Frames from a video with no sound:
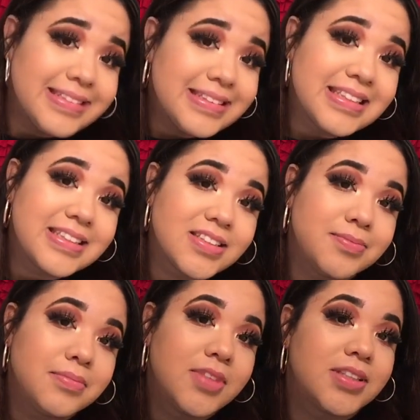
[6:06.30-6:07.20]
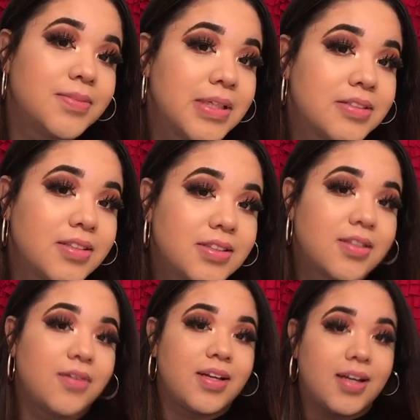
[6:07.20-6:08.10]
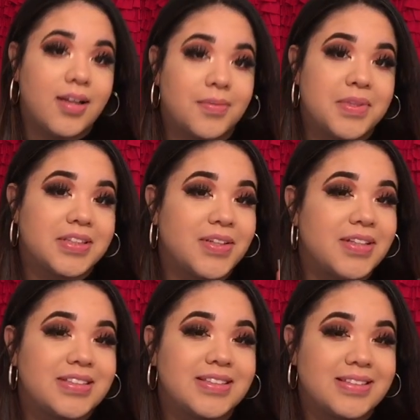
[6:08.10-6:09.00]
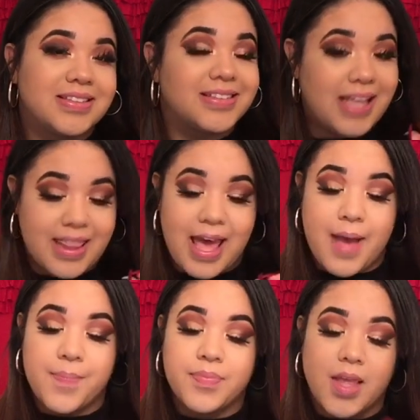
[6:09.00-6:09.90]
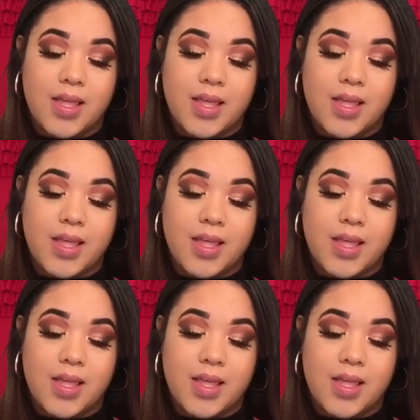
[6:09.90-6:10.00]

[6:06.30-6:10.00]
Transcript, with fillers: this is this semester is slowly killing me, so let's just say that.